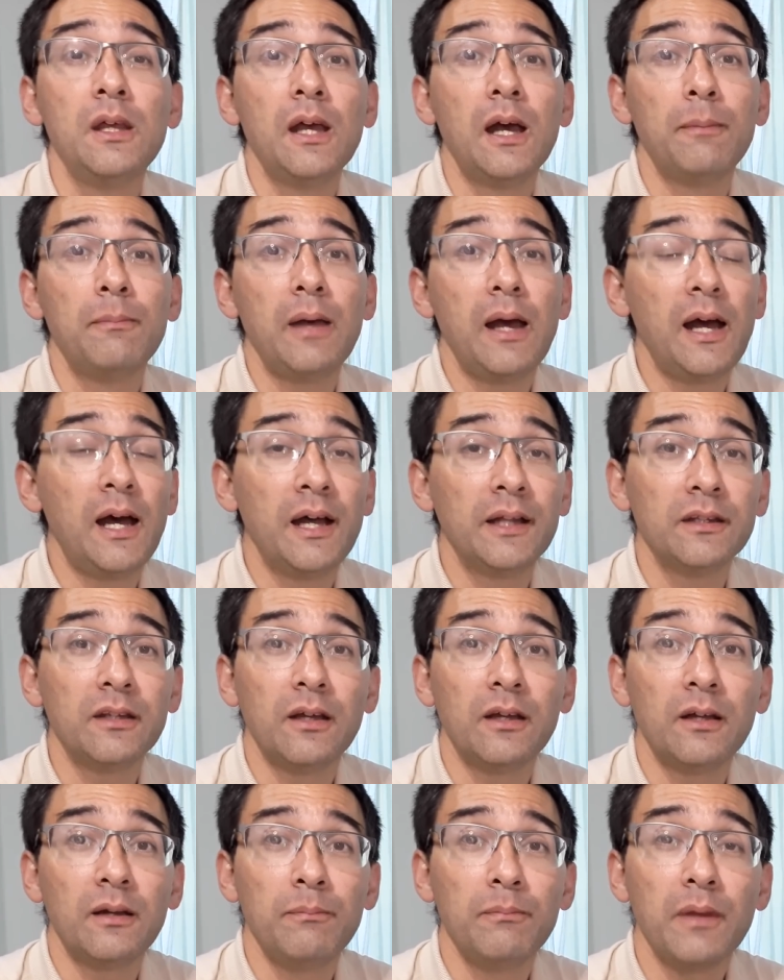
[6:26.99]
Um, and
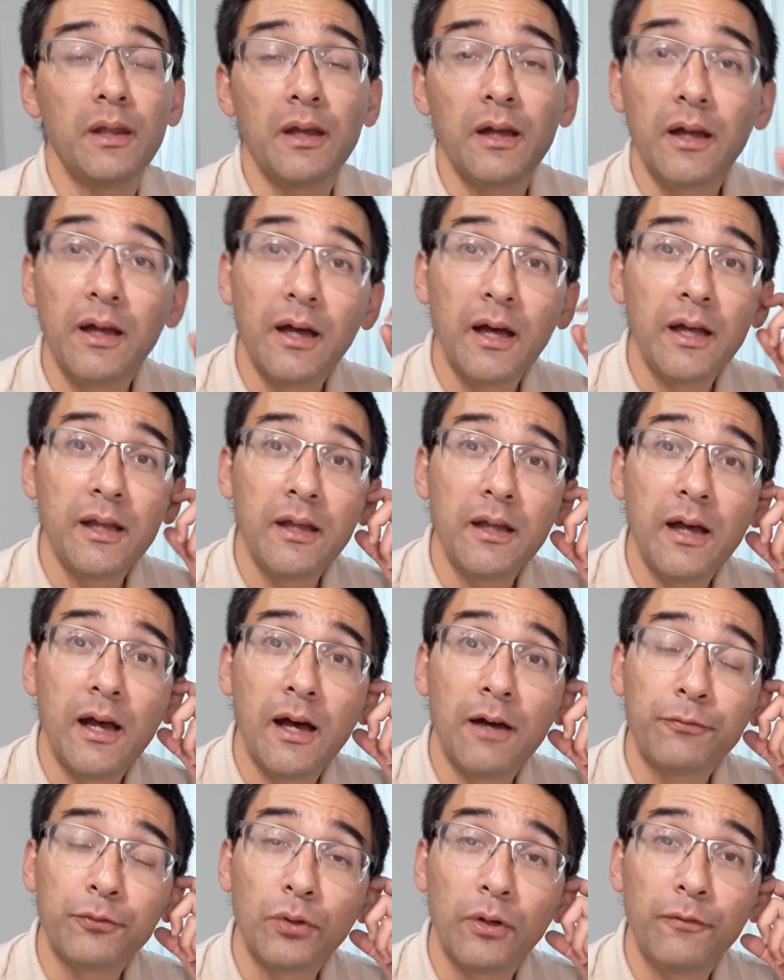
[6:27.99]
um, I,
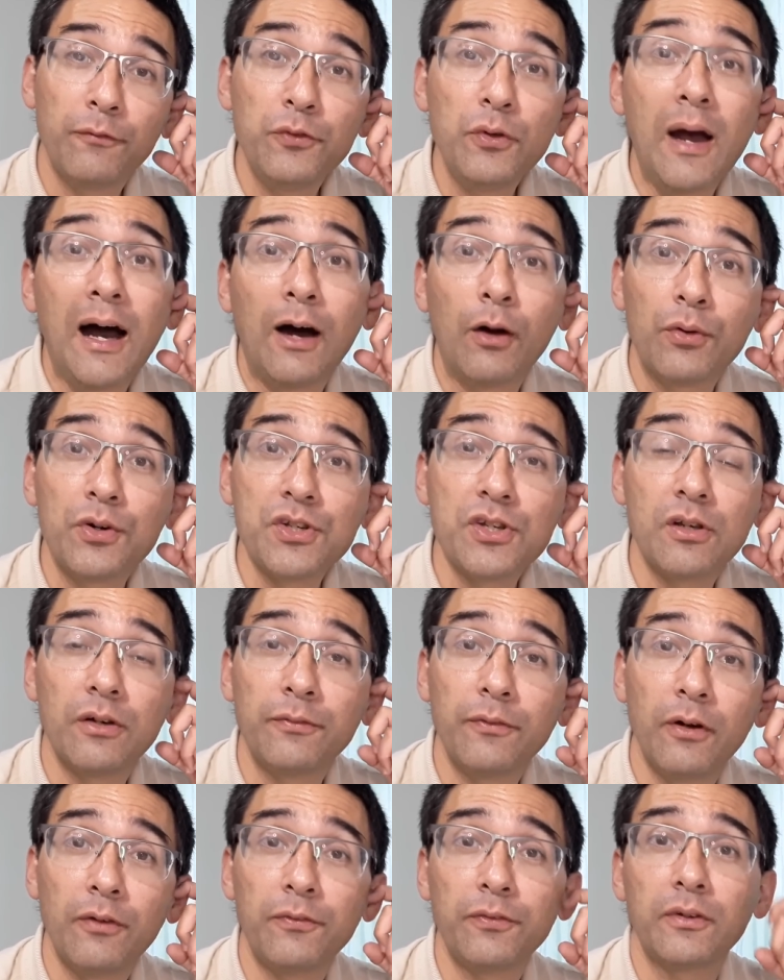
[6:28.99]
after a few hours
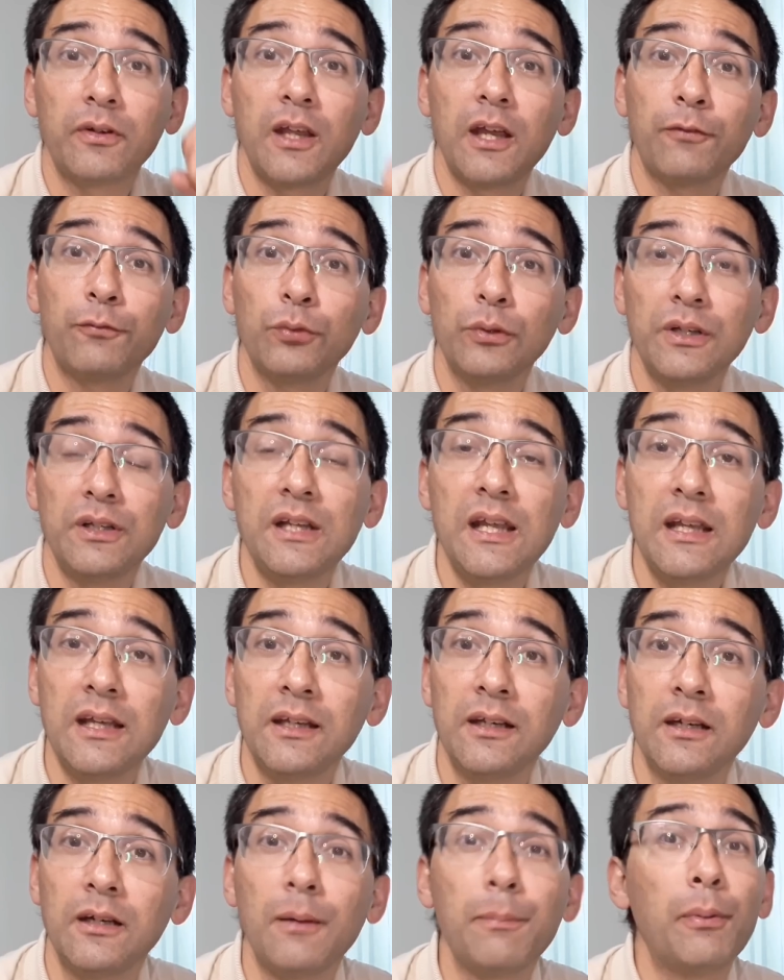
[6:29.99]
of, of carefully
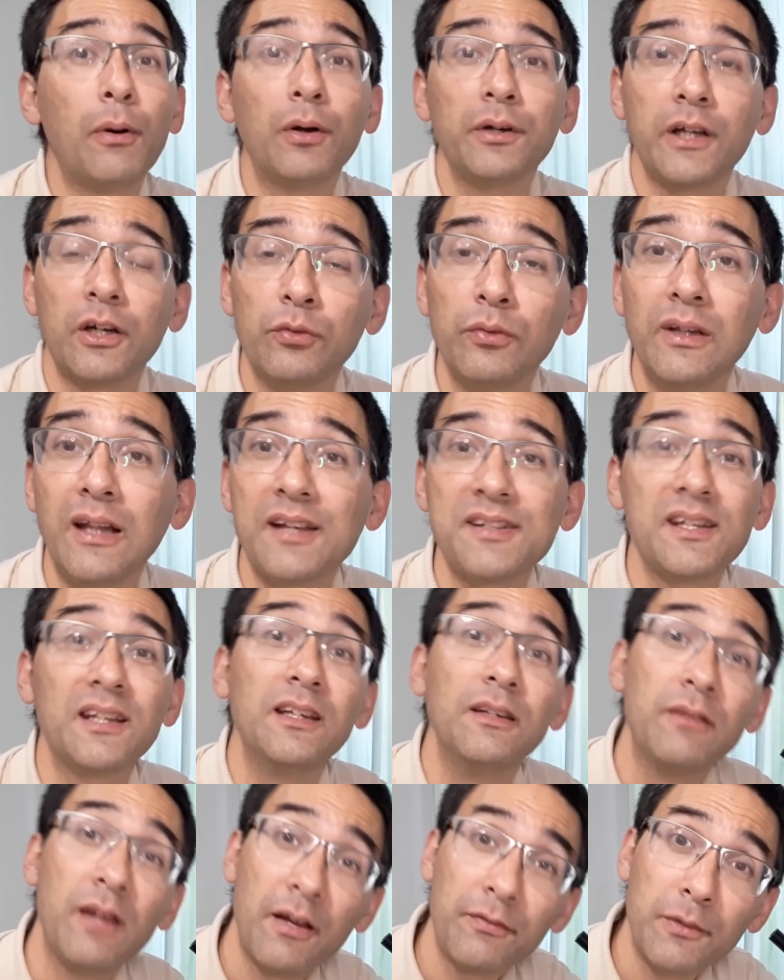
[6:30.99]
taking it apart, I realized I
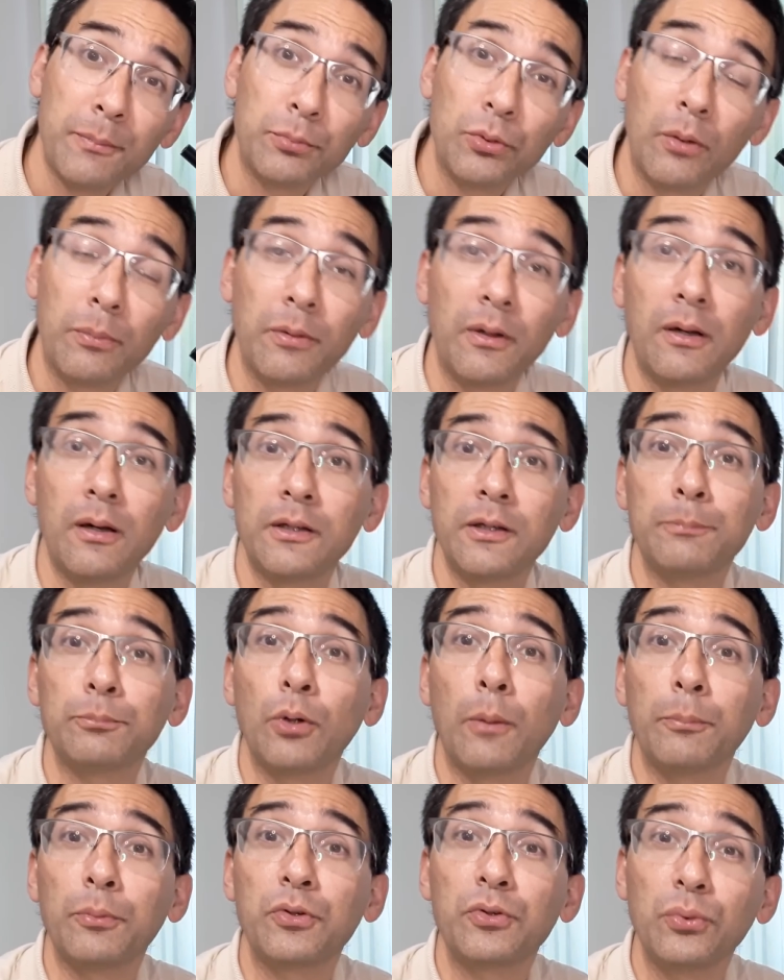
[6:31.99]
didn't have the, prop, uh, the
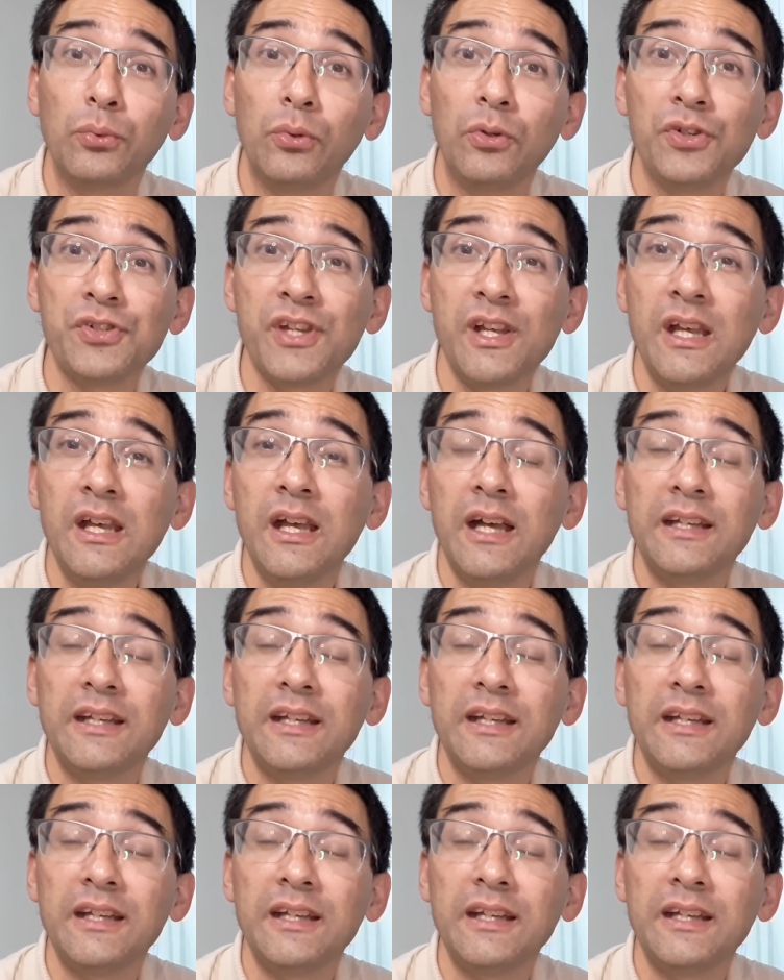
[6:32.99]
proper tools.